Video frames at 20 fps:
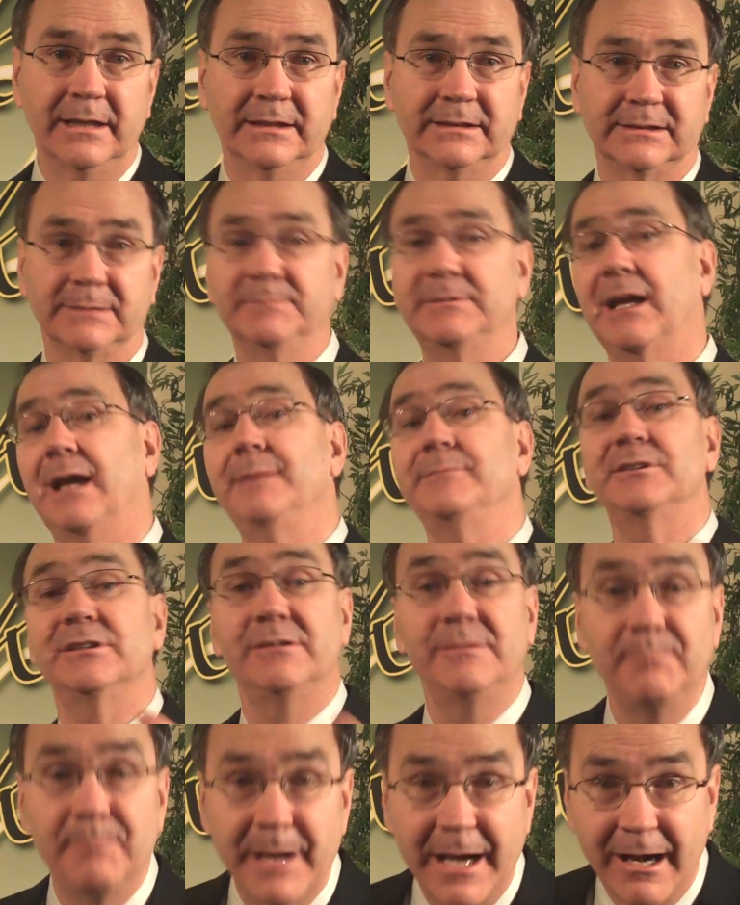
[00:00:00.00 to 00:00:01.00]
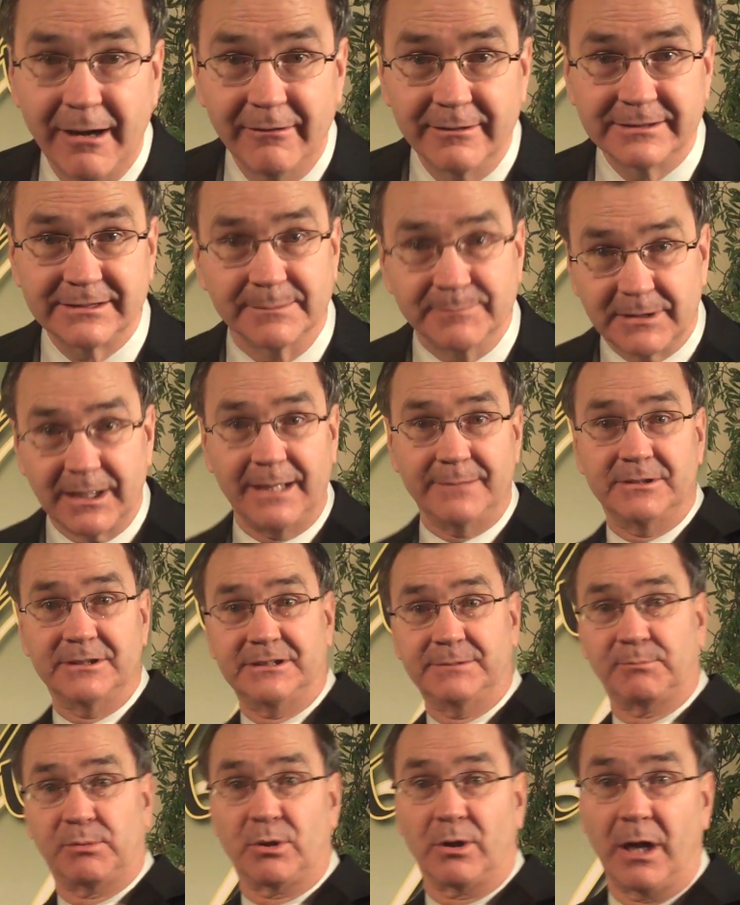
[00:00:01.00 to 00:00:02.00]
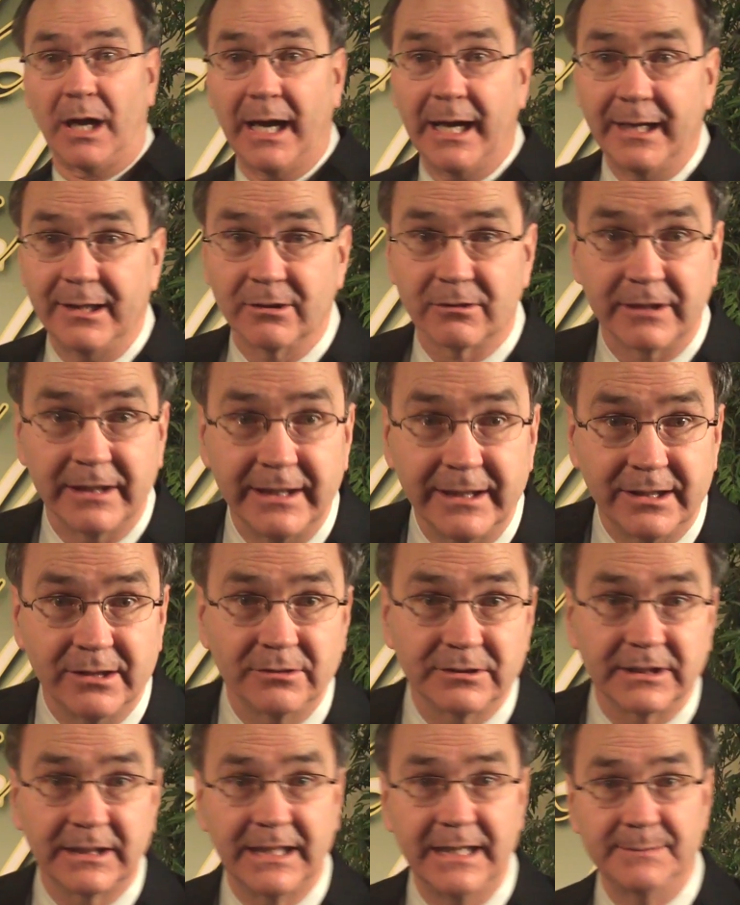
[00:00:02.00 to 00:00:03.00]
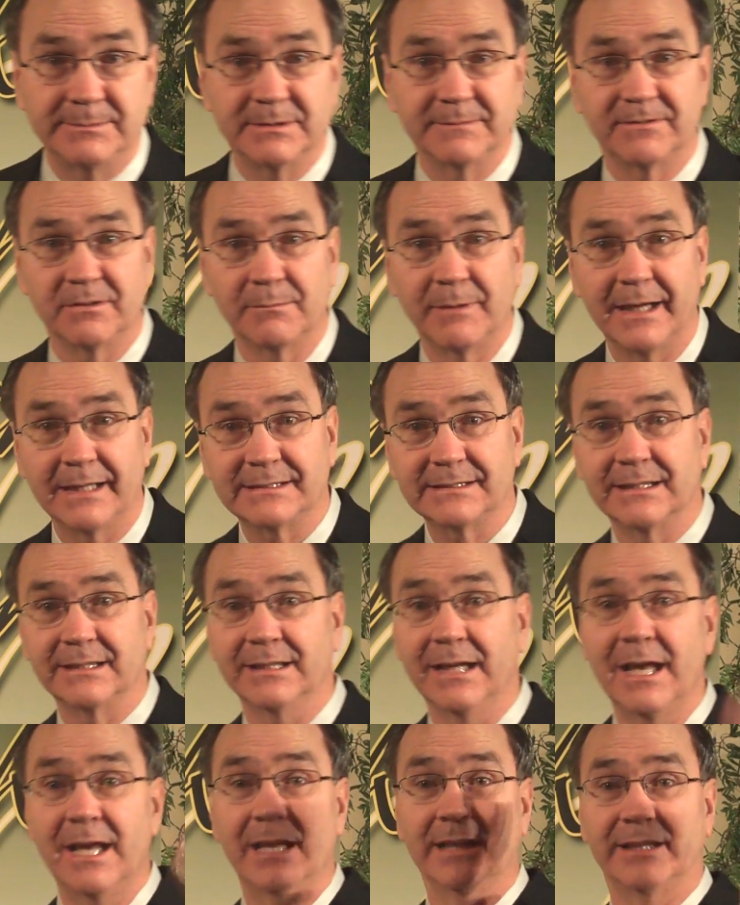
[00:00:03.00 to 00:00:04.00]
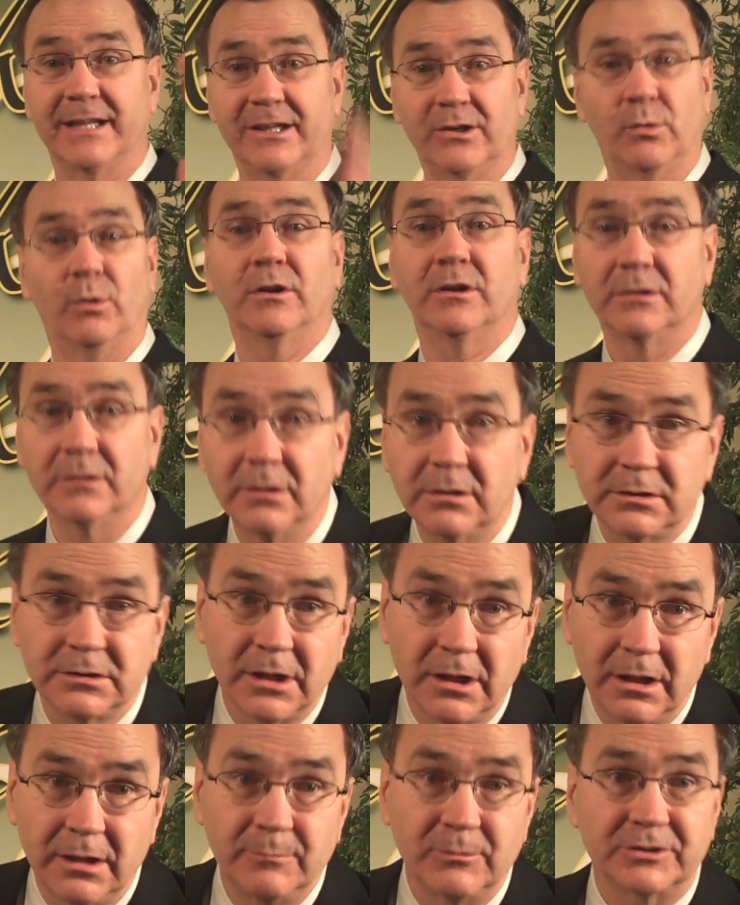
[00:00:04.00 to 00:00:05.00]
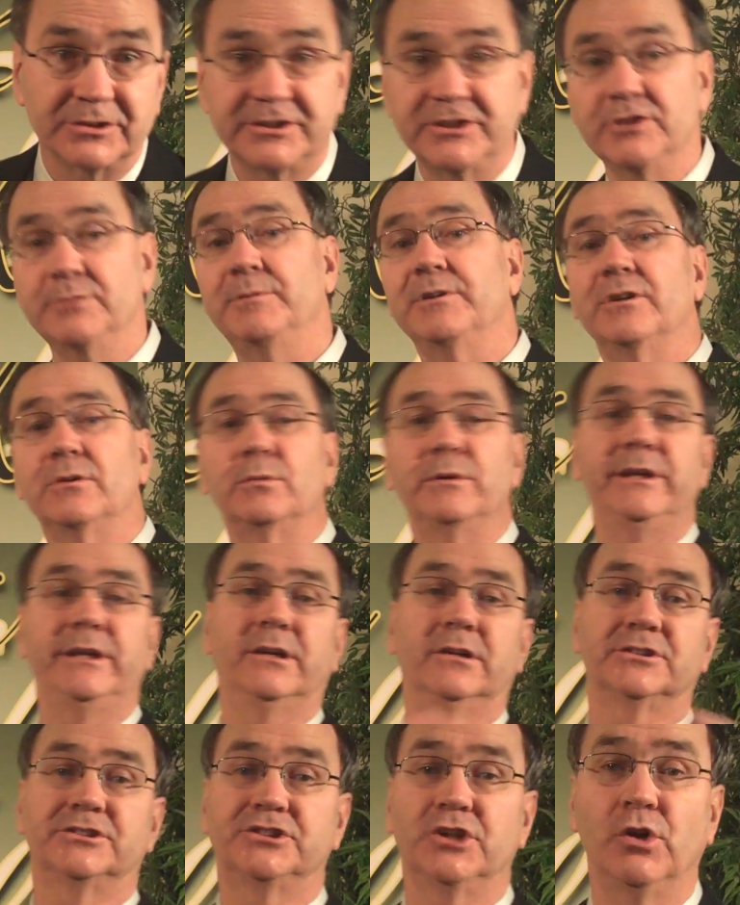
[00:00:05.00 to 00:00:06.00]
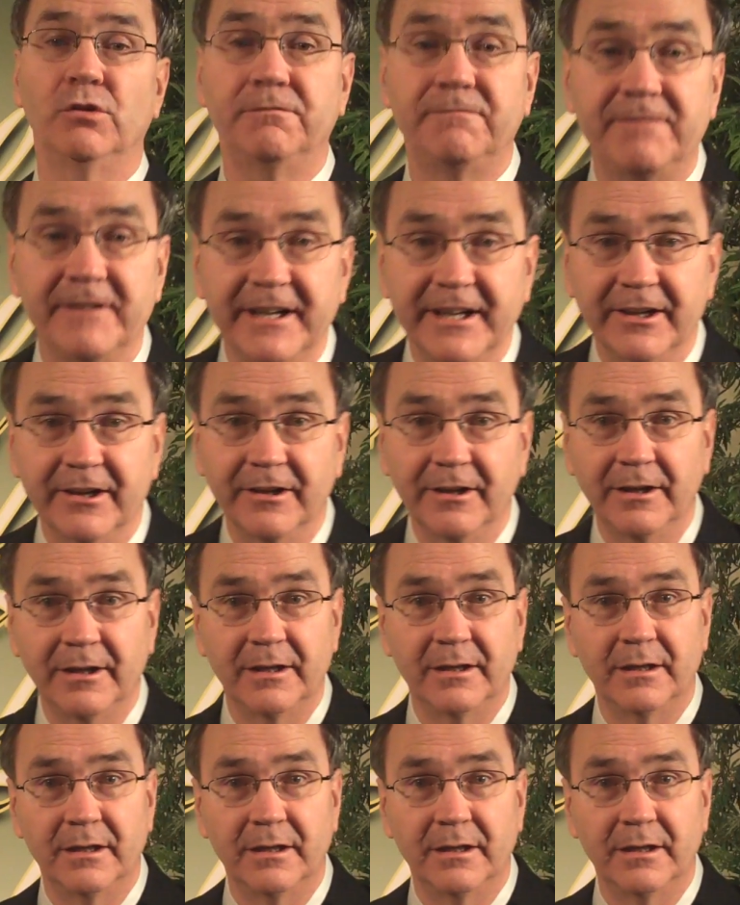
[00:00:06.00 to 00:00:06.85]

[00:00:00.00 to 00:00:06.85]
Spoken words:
Sometimes they're embarrassed. Sometimes it's pride or ego that keeps them from asking. They don't want to look dumb or stupid or weak or show fear,